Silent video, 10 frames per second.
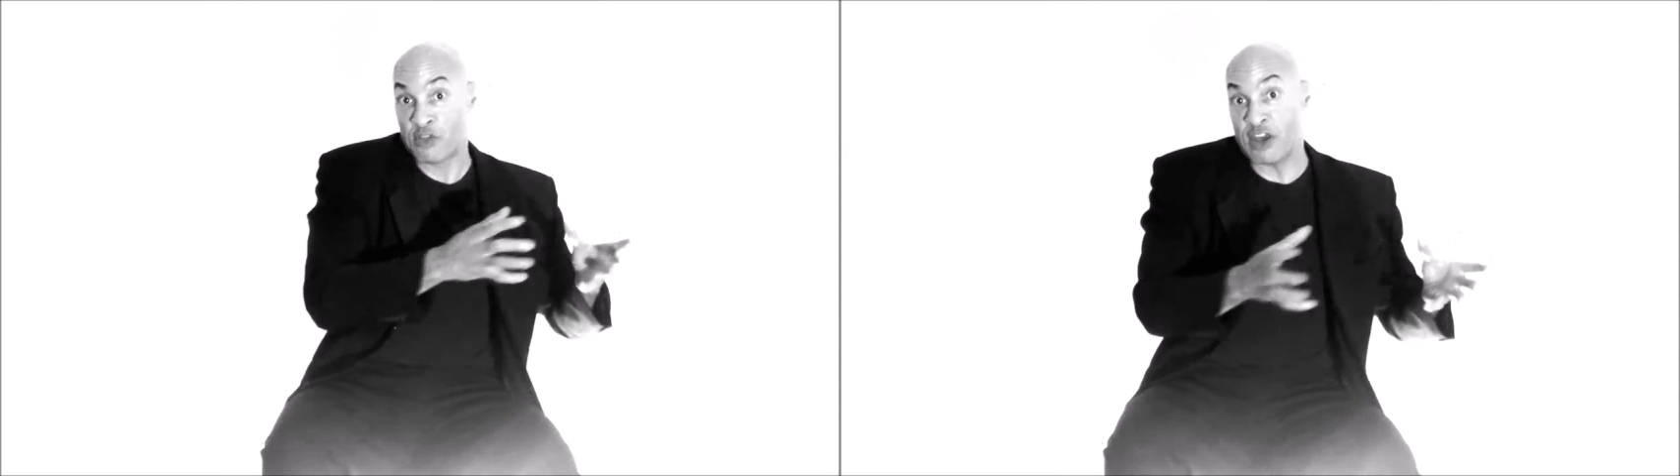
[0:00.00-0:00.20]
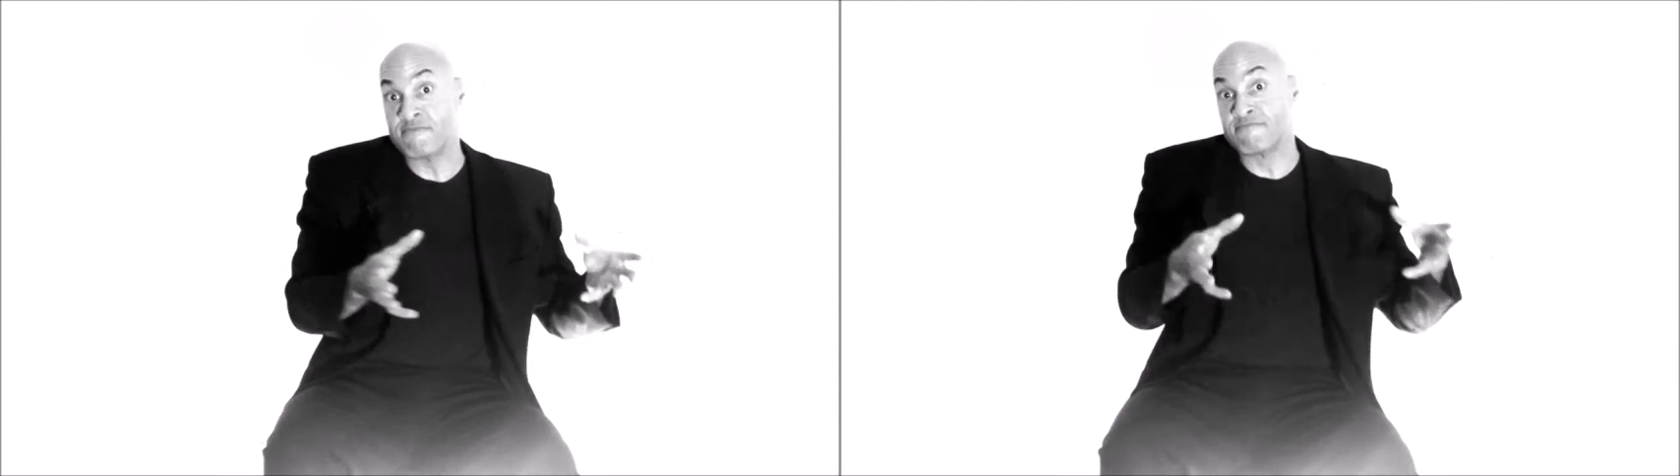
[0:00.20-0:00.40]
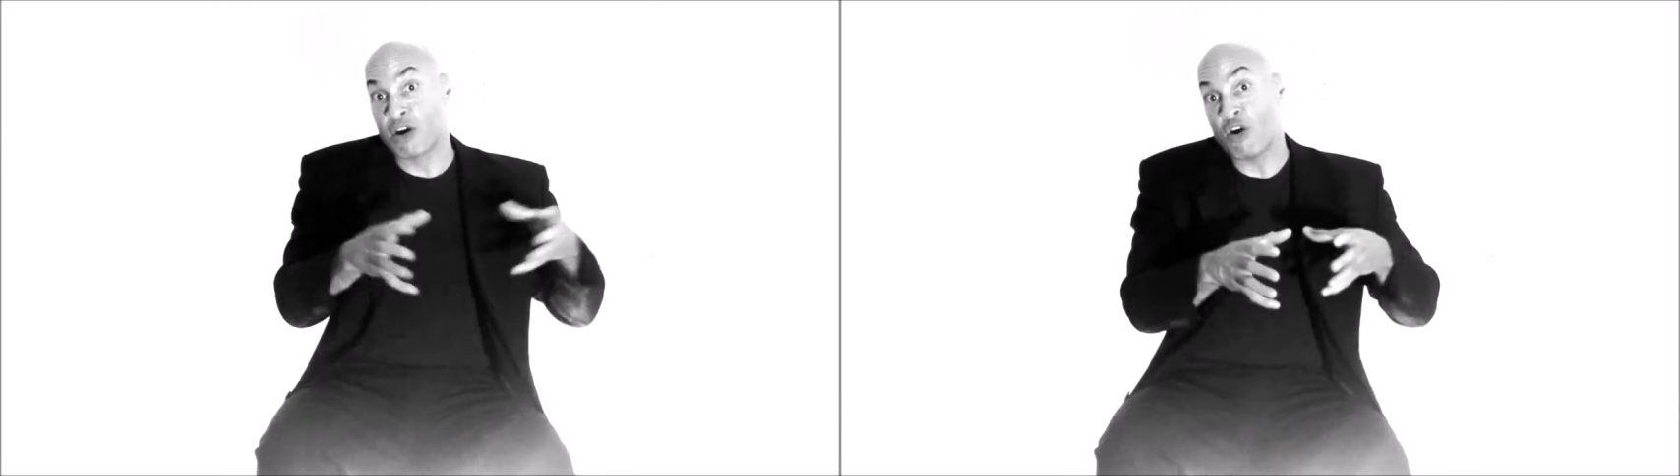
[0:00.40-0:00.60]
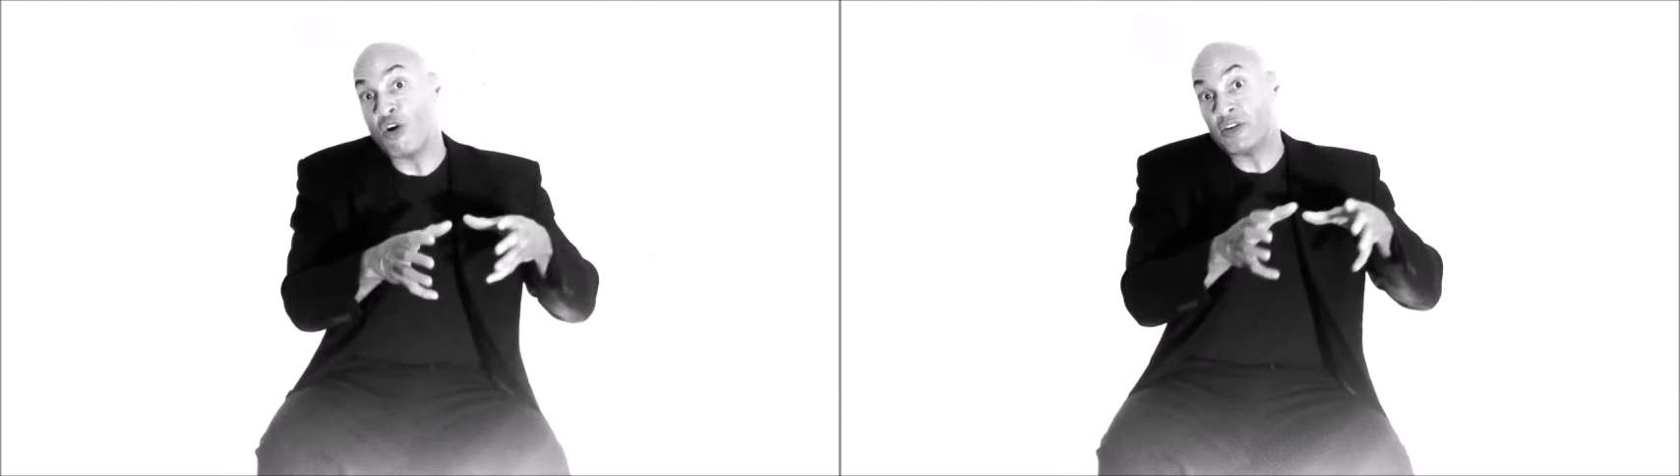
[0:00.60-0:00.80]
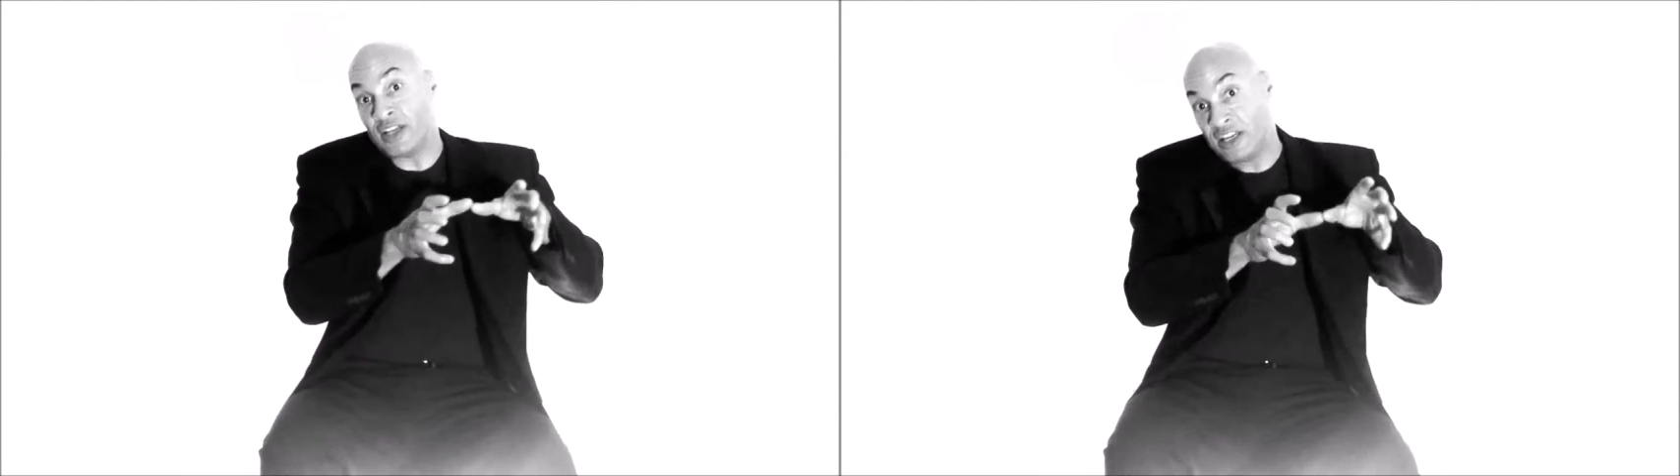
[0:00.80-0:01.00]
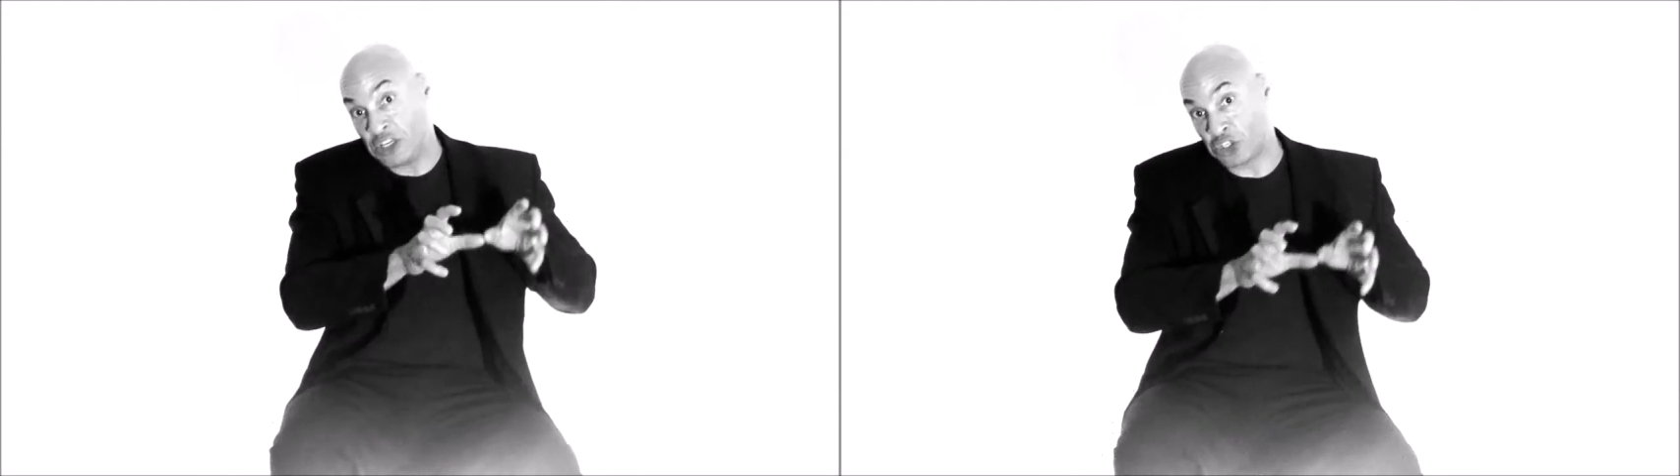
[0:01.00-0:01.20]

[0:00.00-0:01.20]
they emerged and